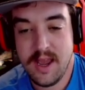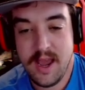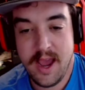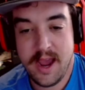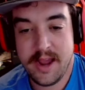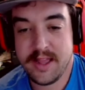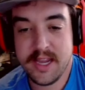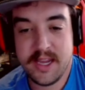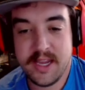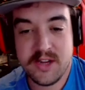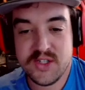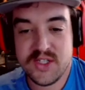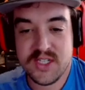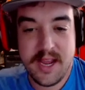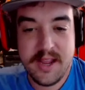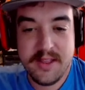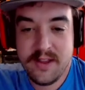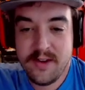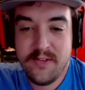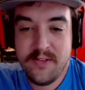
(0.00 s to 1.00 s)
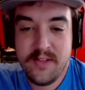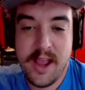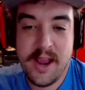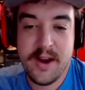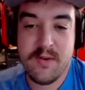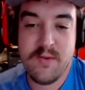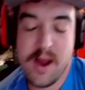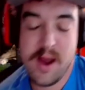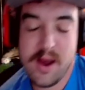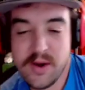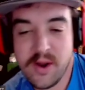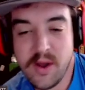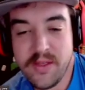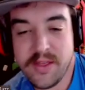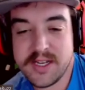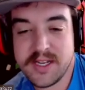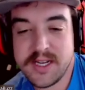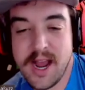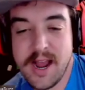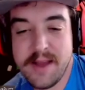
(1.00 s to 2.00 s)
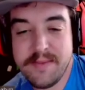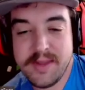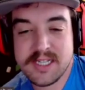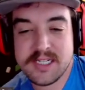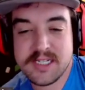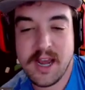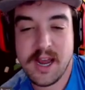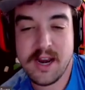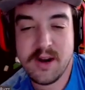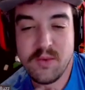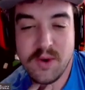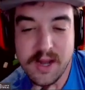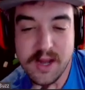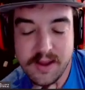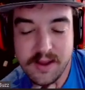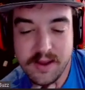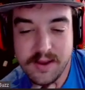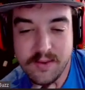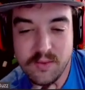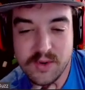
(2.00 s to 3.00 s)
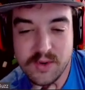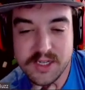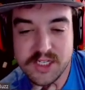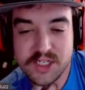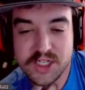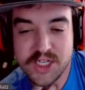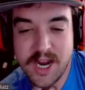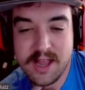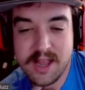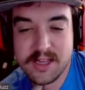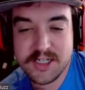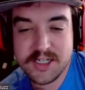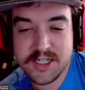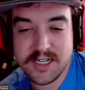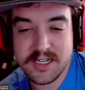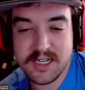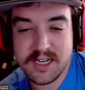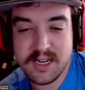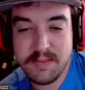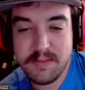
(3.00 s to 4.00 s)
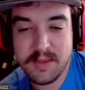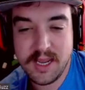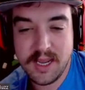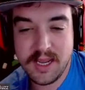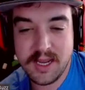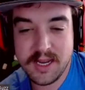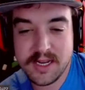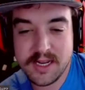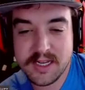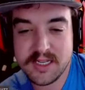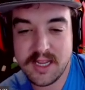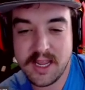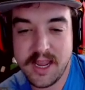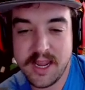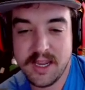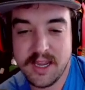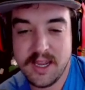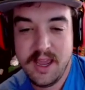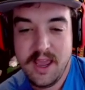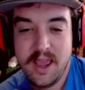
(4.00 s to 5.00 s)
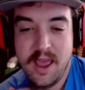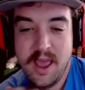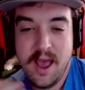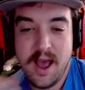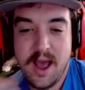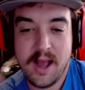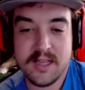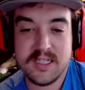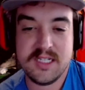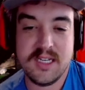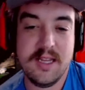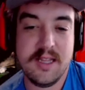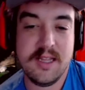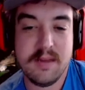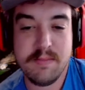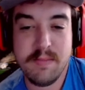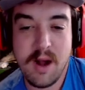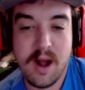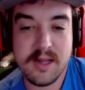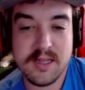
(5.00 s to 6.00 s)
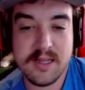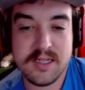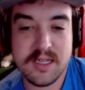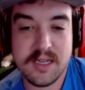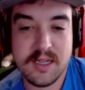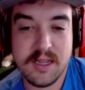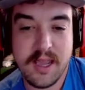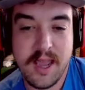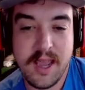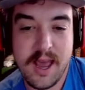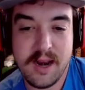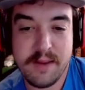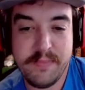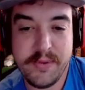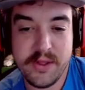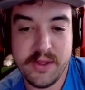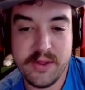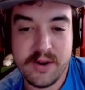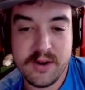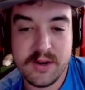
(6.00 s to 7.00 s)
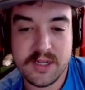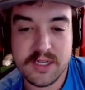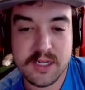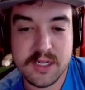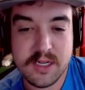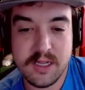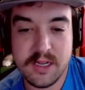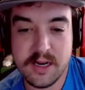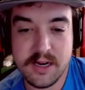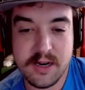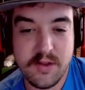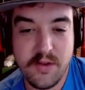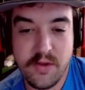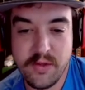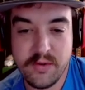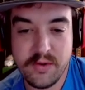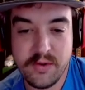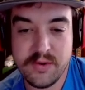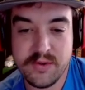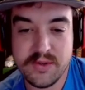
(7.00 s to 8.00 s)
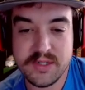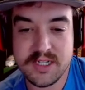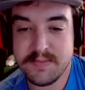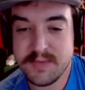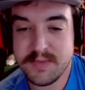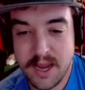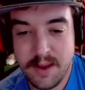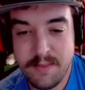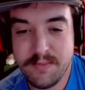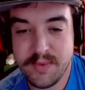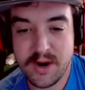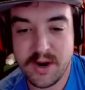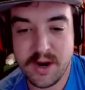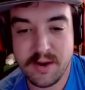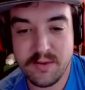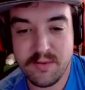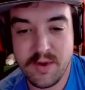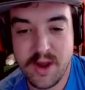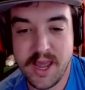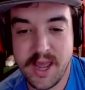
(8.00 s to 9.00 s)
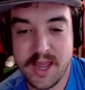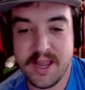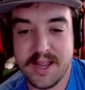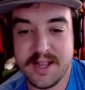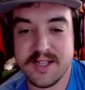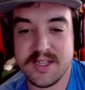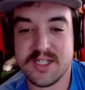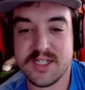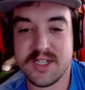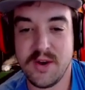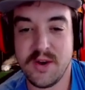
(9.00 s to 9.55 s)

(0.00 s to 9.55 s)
And like you're saying, they're flying around all the time. That's kind of what was challenging to me because, like, I see the moths and the caterpillars clear through September, right? And so